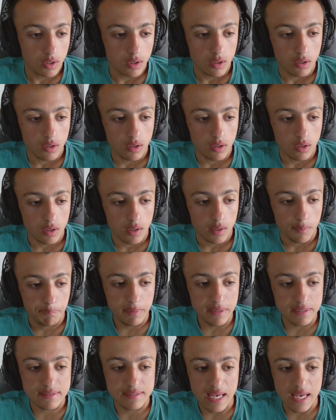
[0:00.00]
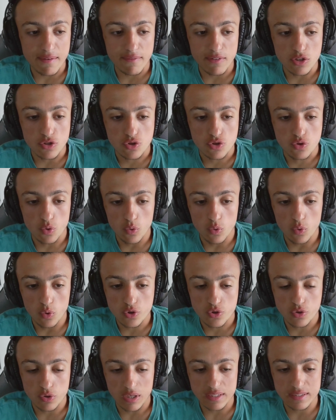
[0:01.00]
P7,
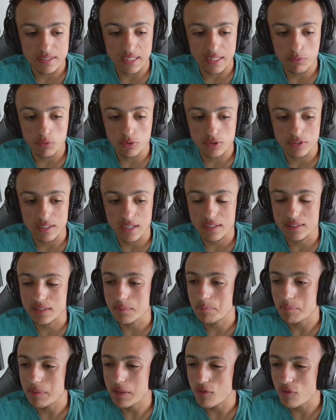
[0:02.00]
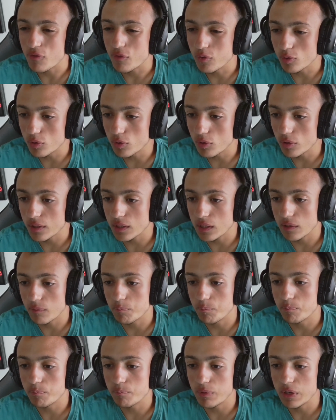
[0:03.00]
George Russell. He was starting P4, did a
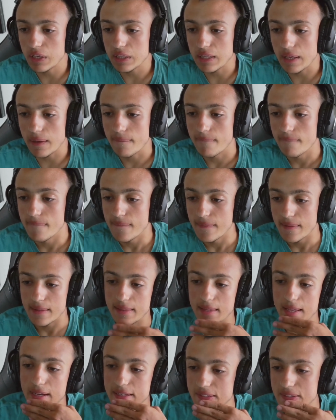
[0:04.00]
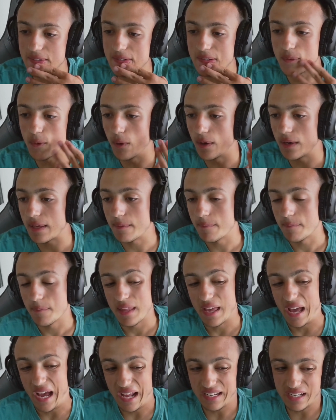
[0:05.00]
pretty nice and good quality.
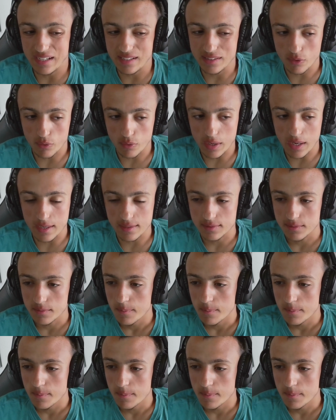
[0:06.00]
And then in the race,